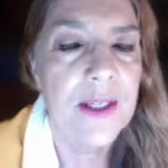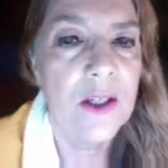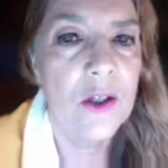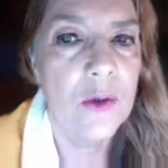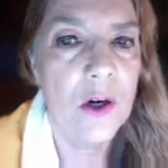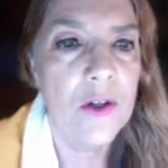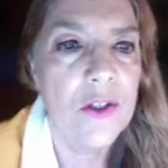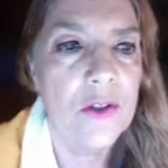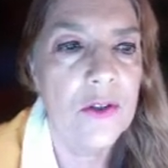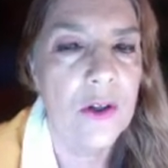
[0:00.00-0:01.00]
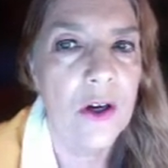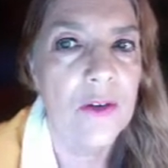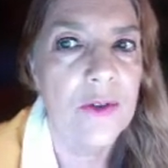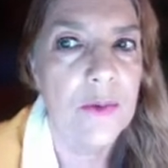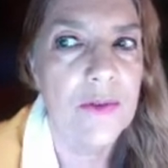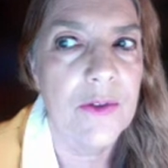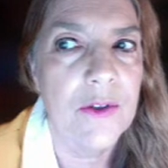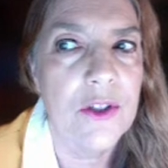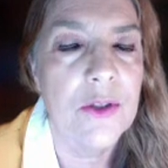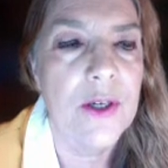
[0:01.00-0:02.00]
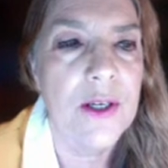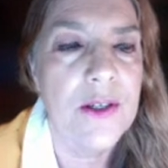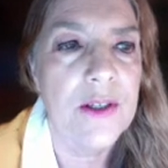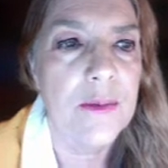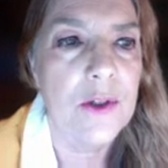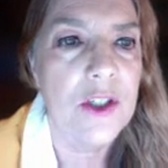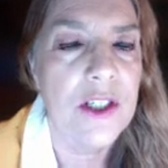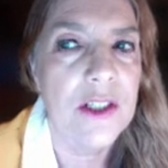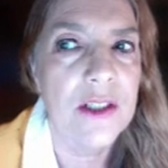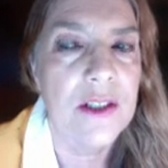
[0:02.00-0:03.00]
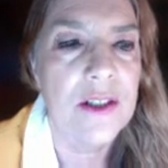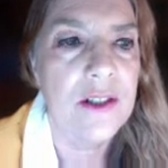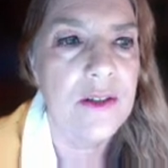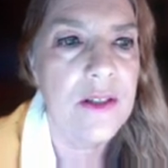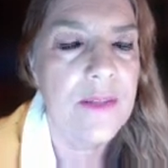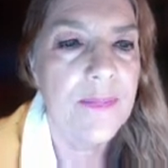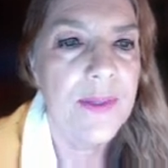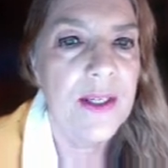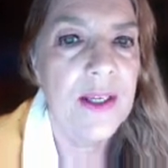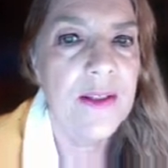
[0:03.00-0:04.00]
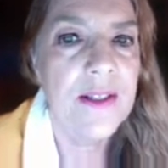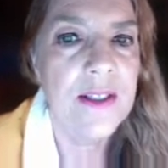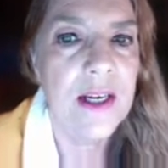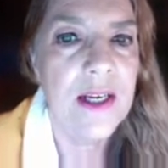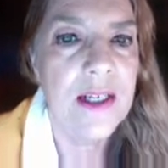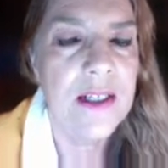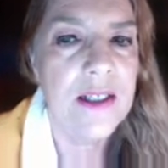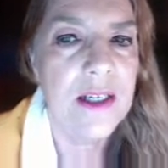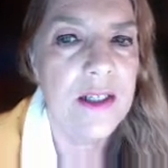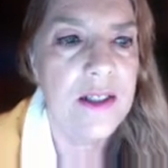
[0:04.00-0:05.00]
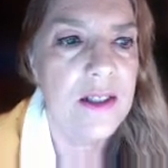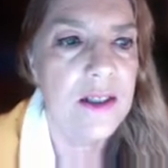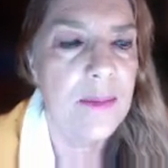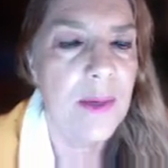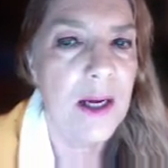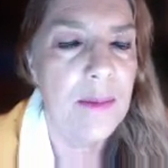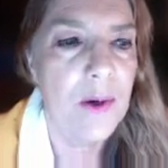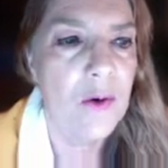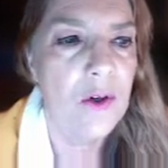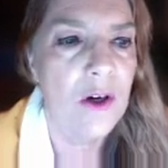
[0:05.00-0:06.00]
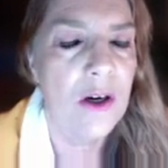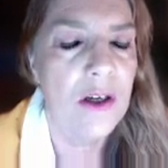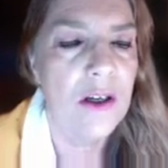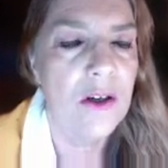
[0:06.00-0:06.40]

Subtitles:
who are also often referred to as emerging adults. The study conducted by Bonar and